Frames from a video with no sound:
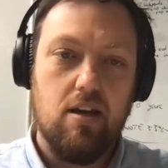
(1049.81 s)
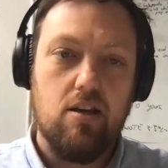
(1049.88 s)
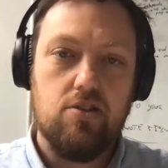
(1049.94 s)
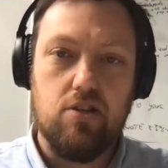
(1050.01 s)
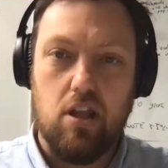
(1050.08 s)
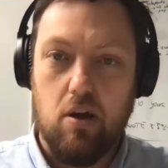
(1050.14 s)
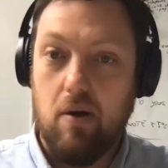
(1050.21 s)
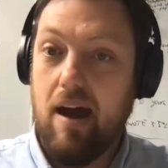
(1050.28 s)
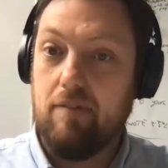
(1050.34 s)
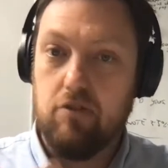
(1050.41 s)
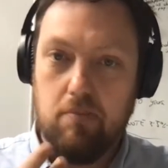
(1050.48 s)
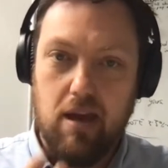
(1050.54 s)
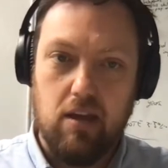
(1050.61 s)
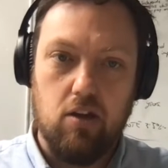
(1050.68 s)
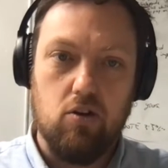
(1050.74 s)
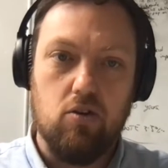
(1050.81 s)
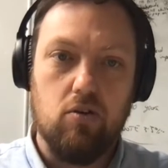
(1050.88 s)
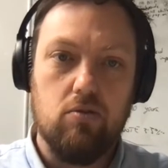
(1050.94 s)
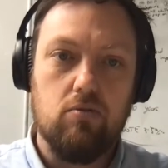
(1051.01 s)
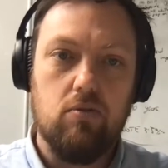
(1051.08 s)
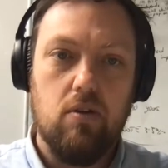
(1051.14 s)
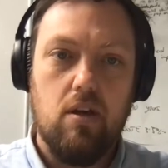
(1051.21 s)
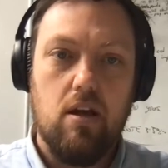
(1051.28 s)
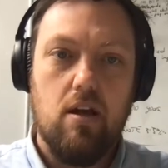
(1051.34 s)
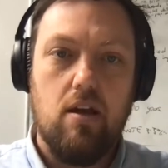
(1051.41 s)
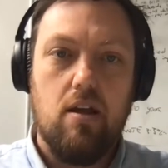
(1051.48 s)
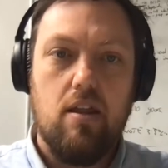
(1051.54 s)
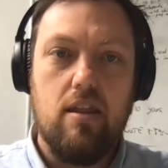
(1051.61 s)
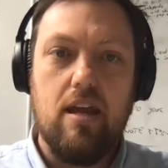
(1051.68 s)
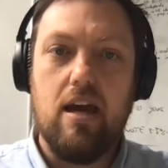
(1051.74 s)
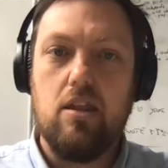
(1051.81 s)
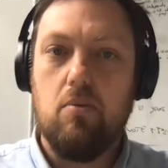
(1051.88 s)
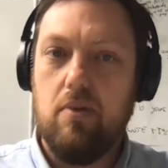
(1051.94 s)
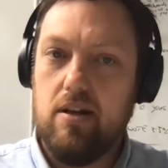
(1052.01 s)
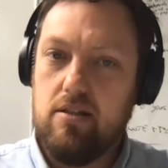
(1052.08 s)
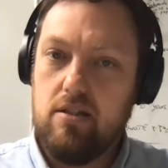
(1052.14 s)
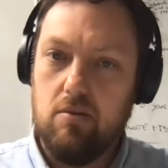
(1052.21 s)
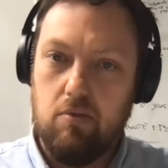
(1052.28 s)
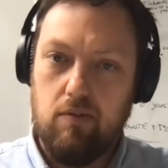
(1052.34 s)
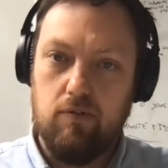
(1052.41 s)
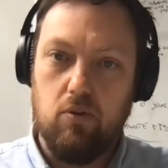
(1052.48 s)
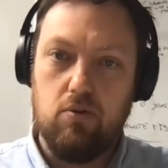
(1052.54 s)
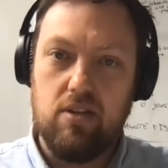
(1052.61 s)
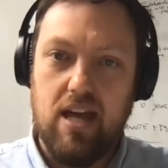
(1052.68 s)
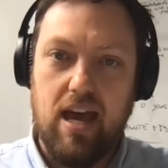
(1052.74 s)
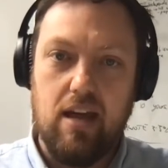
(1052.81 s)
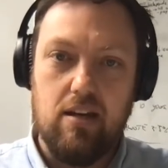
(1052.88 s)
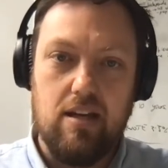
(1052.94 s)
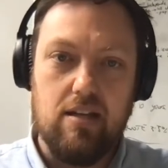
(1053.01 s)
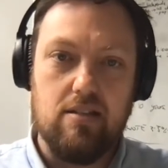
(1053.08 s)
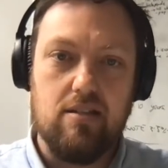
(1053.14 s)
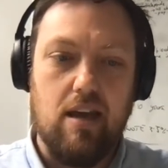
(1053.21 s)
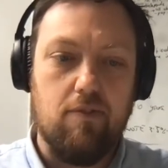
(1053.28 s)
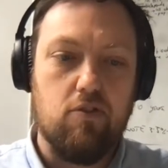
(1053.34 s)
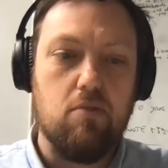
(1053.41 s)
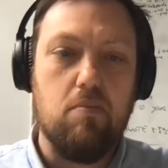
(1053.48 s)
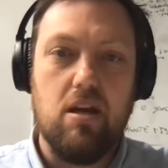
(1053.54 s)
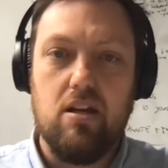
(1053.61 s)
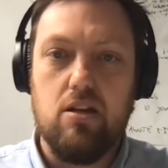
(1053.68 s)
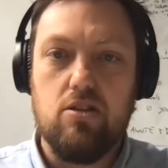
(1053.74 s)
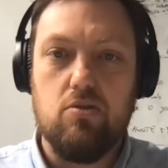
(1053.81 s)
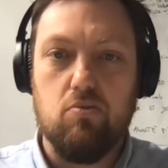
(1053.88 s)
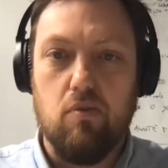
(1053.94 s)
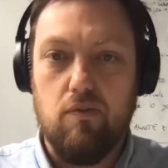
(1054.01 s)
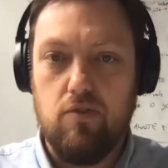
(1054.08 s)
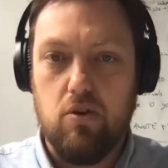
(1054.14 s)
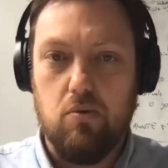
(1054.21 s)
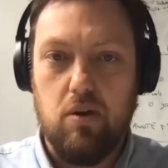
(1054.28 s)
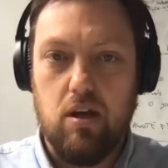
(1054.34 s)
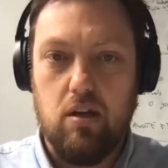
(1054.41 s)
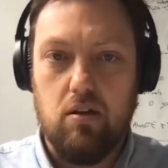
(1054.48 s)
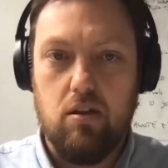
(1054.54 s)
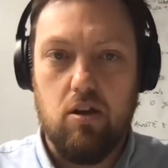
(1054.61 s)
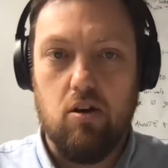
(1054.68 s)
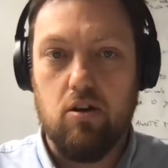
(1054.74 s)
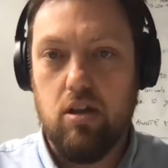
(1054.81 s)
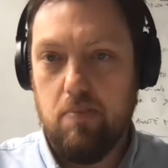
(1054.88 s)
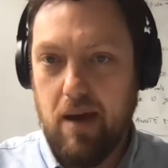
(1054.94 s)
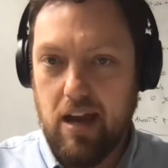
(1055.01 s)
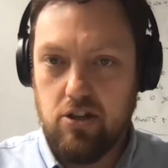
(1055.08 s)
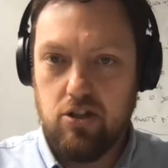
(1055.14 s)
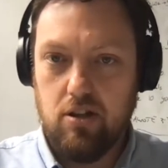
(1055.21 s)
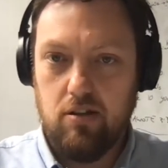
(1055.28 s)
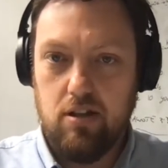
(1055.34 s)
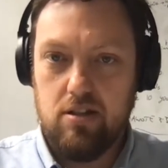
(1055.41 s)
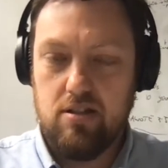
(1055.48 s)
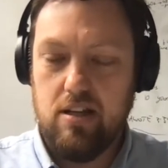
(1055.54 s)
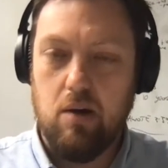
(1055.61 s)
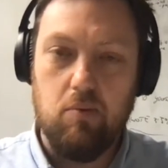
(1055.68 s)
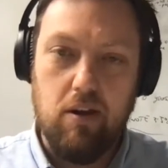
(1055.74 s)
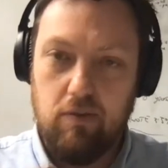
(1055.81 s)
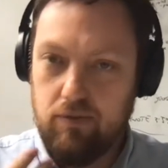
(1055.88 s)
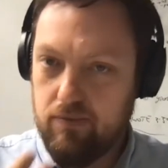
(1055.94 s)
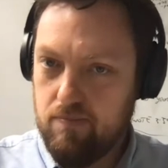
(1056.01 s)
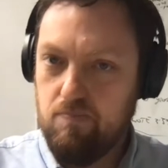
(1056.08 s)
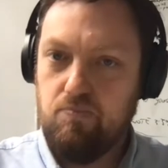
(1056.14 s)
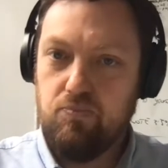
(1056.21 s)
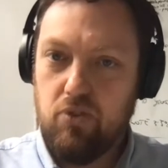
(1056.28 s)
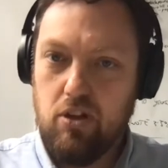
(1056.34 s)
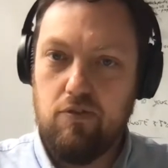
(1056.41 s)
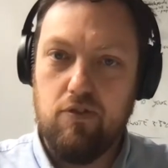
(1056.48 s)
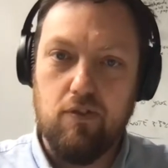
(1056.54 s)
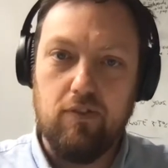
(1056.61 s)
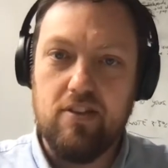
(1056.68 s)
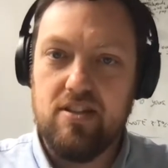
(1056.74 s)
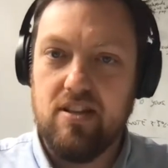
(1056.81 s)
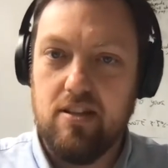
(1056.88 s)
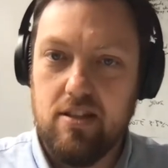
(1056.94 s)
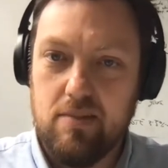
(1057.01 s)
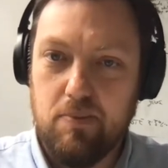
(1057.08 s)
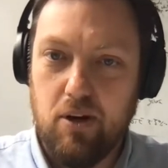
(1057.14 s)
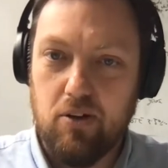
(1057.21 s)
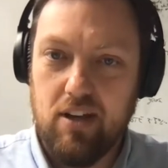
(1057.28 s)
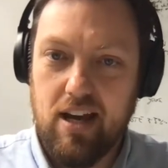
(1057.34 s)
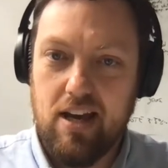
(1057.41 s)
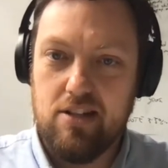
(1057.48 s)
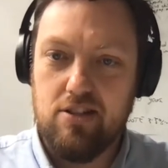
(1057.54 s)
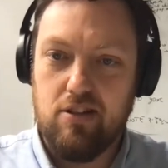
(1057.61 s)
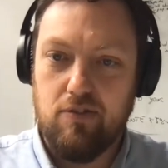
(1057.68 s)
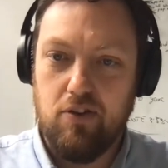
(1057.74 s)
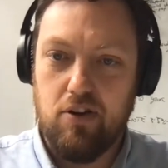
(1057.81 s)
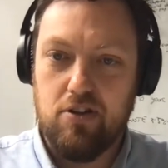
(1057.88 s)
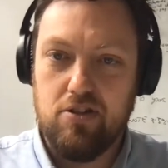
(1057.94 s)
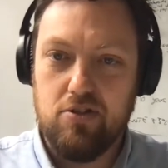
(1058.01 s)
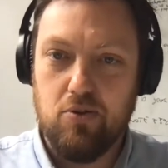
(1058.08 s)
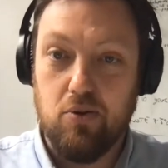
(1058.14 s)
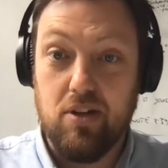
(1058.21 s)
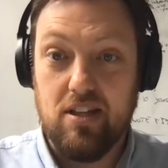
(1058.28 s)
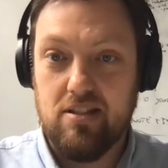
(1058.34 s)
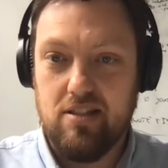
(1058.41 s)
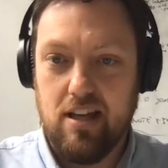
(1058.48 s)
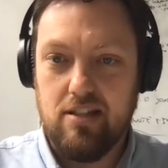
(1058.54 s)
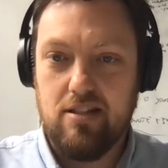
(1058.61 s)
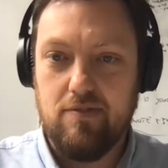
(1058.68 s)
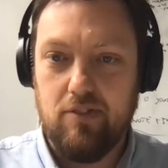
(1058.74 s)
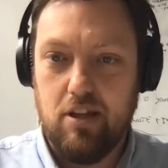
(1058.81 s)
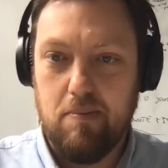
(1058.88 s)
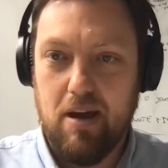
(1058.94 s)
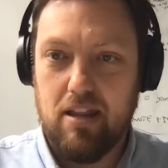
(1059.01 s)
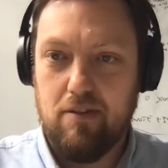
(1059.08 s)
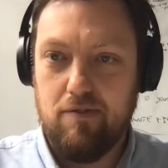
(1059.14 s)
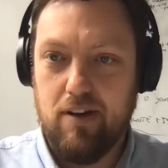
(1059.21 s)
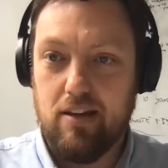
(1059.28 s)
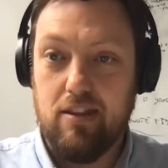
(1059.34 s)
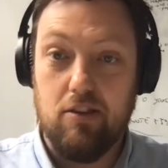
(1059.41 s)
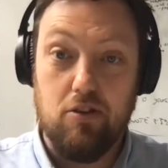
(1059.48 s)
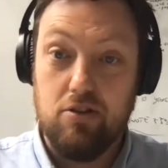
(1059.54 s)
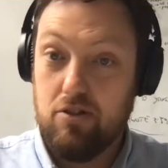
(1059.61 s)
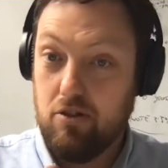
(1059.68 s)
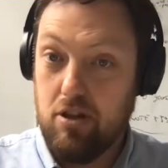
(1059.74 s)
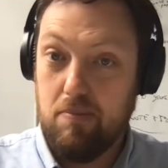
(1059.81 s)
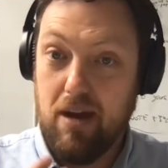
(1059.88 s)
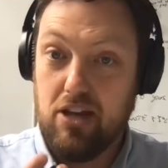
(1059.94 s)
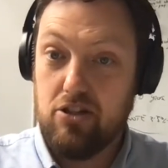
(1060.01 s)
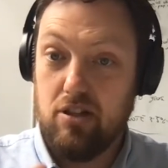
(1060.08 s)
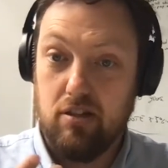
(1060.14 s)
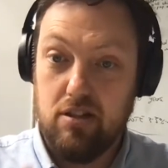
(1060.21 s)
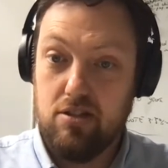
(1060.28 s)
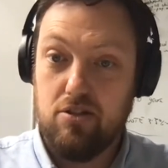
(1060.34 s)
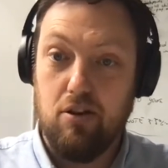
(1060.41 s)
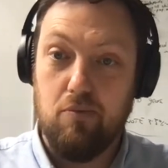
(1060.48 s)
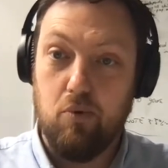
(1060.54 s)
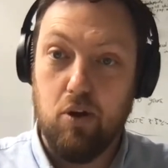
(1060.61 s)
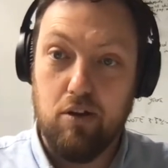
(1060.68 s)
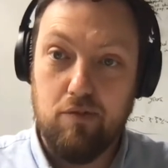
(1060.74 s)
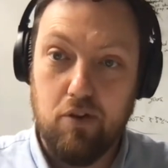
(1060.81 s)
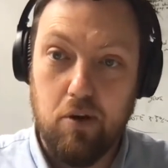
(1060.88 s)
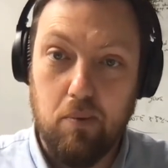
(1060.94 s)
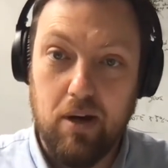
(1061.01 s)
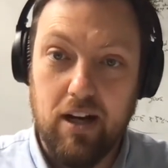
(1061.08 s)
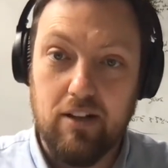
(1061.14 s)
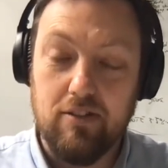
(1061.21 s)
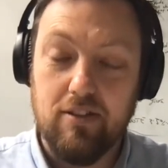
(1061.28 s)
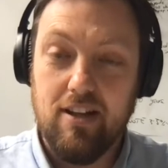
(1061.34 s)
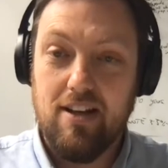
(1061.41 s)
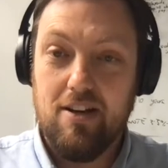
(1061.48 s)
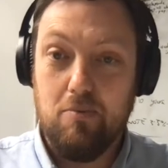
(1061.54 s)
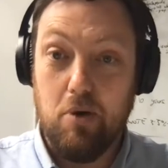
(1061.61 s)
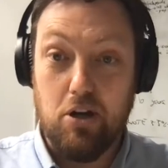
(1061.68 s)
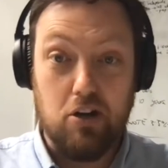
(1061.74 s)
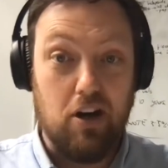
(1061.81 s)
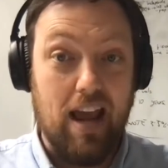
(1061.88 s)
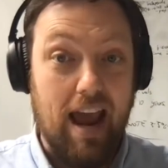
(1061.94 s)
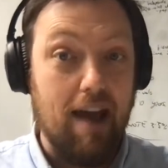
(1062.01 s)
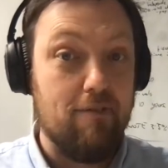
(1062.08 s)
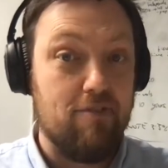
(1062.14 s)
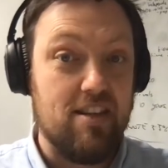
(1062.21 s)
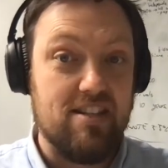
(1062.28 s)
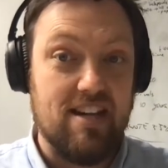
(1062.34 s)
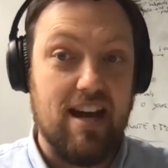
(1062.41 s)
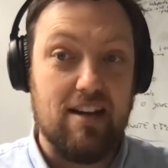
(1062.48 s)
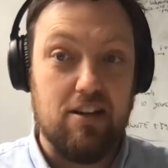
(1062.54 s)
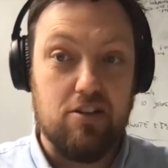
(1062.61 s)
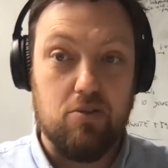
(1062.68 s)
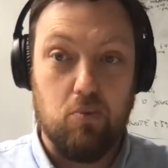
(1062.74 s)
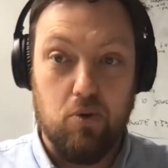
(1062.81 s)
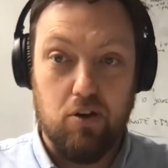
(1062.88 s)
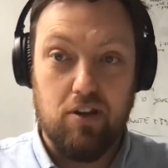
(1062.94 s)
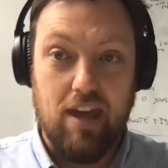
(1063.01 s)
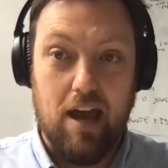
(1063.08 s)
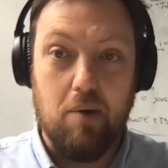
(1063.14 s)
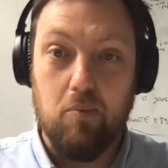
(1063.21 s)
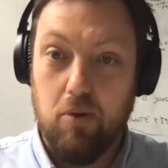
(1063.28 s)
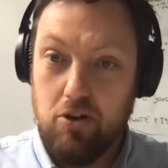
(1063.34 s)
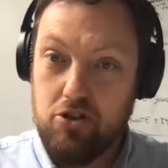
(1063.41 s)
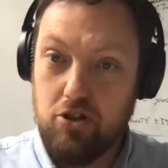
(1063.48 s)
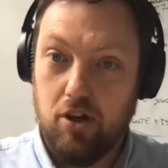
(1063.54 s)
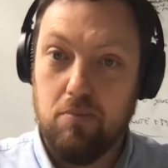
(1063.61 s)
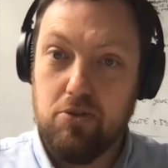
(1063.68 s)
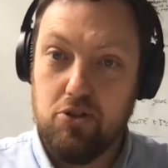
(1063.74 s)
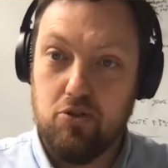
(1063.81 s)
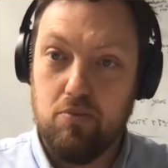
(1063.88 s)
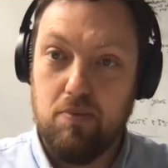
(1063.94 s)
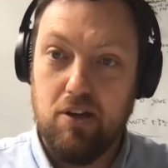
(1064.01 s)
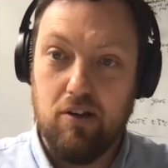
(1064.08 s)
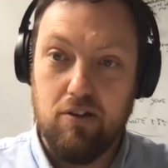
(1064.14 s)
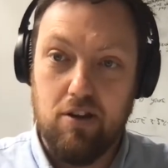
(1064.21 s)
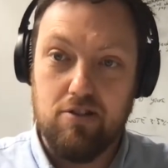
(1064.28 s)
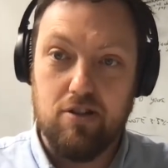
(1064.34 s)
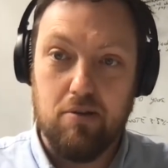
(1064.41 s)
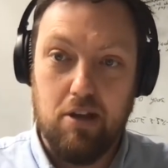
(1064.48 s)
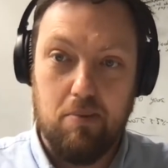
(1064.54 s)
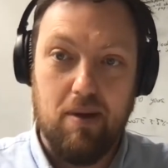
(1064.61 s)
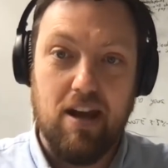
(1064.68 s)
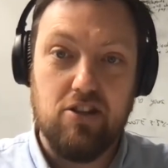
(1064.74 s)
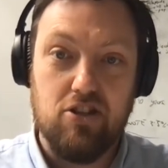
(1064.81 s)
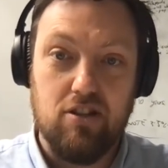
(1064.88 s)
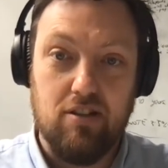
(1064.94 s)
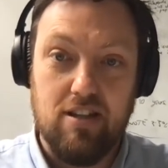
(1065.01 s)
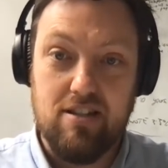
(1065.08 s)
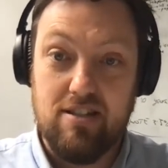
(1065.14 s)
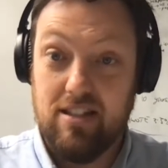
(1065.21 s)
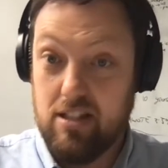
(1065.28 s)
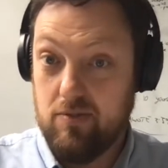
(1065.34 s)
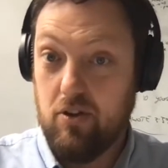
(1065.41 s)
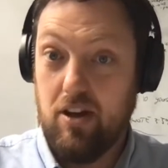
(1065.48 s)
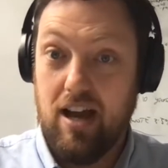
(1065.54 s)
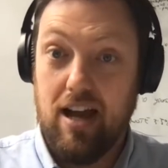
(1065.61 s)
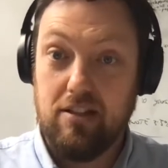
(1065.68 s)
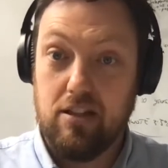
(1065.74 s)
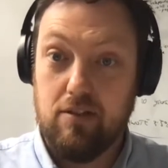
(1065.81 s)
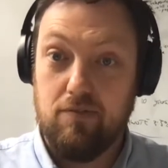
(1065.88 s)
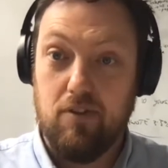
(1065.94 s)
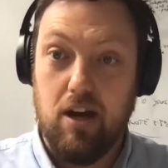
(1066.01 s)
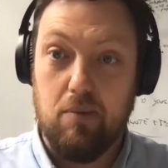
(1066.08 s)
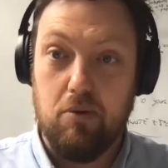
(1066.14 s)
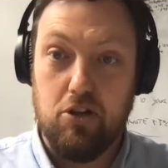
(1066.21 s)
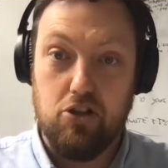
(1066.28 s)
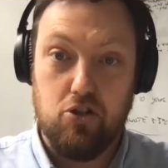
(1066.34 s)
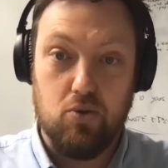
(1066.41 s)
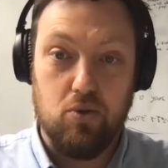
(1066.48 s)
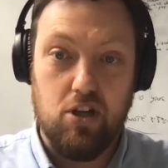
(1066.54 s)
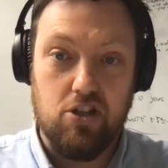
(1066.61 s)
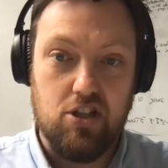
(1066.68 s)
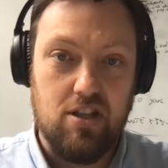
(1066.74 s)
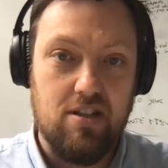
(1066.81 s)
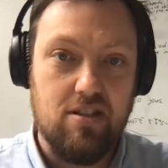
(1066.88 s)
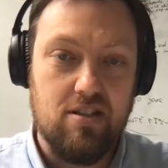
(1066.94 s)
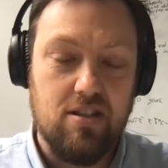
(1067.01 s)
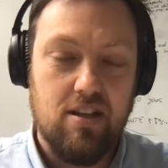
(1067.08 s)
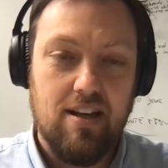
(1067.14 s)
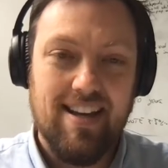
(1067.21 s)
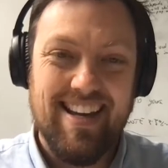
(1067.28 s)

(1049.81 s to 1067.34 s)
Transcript: So they'll have to make a call. The other ones that we've looked at is they've committed to reviewing the occupation list. Now, if you've listened to this podcast, you've heard us talk extensively about the fact that those occupation lists don't work very well. We don't have the data to work out what jobs should be on those occupation lists. It's very hard to define what a shortage is.